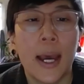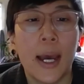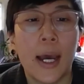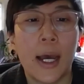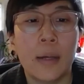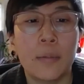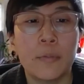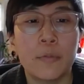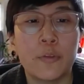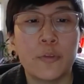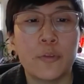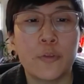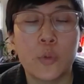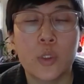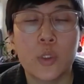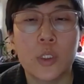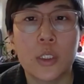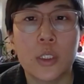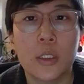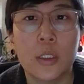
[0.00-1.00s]
um,
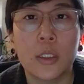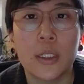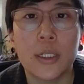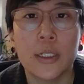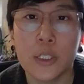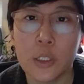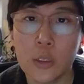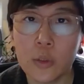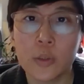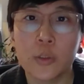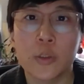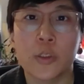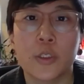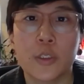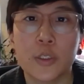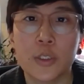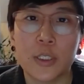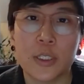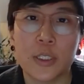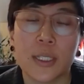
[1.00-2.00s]
for adult
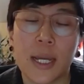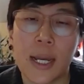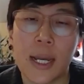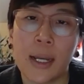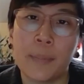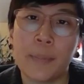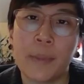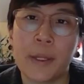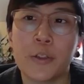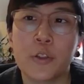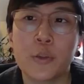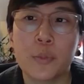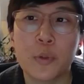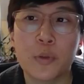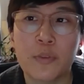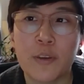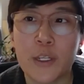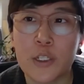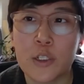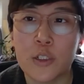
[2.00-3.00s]
learners um, under
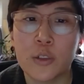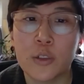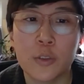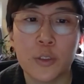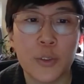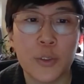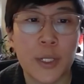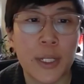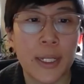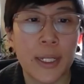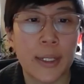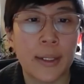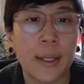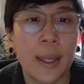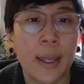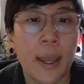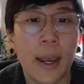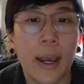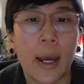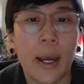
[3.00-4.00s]
professional learning,
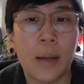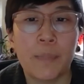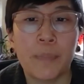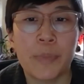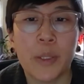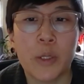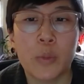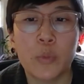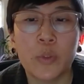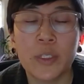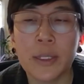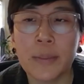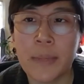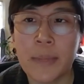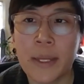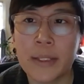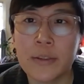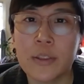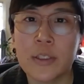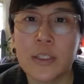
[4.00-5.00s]
um, really
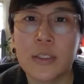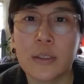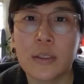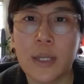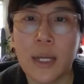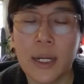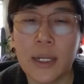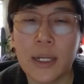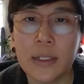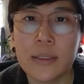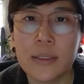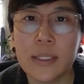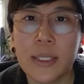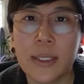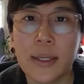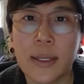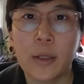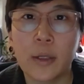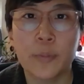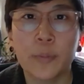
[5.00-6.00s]
meant uh,
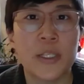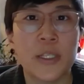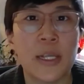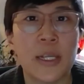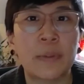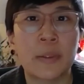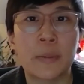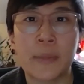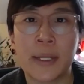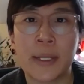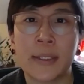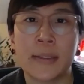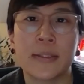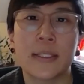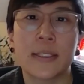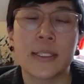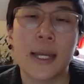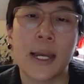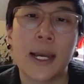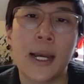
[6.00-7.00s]
to help
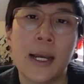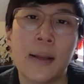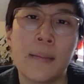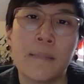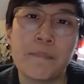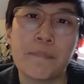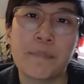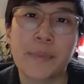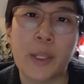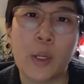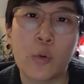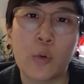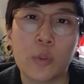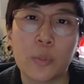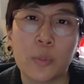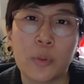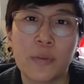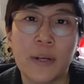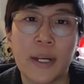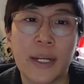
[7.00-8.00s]
supplement um,
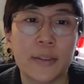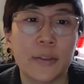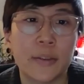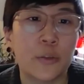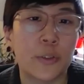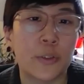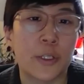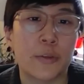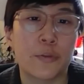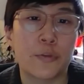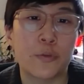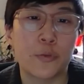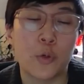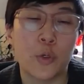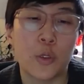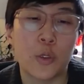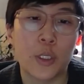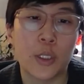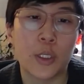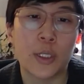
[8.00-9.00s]
or provide learning
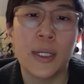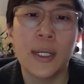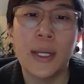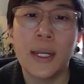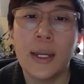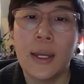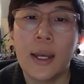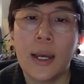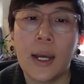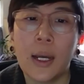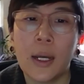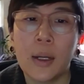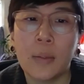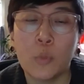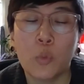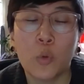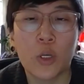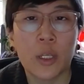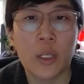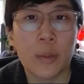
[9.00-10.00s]
for
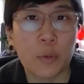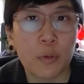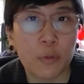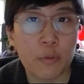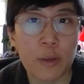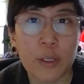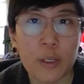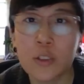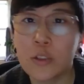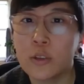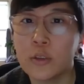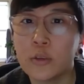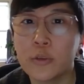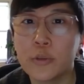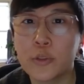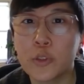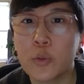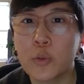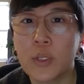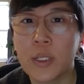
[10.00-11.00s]
working
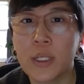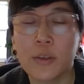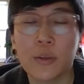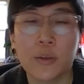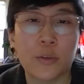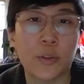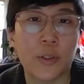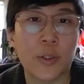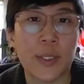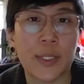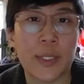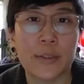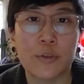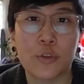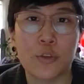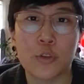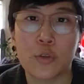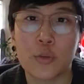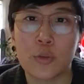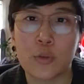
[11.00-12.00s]
professionals who are either looking
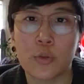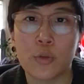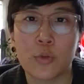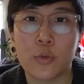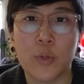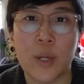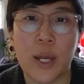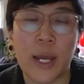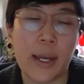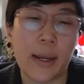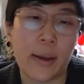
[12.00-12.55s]
to